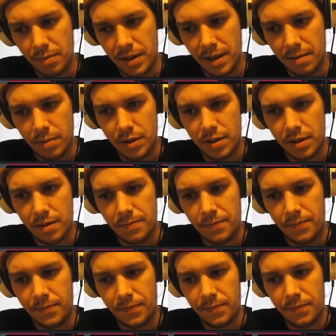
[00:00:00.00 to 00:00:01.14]
from the ambusher,
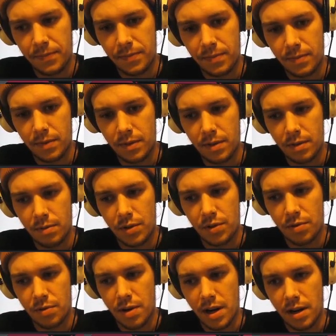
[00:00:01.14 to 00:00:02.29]
which is
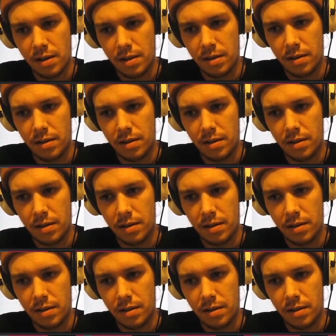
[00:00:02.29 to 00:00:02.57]
great.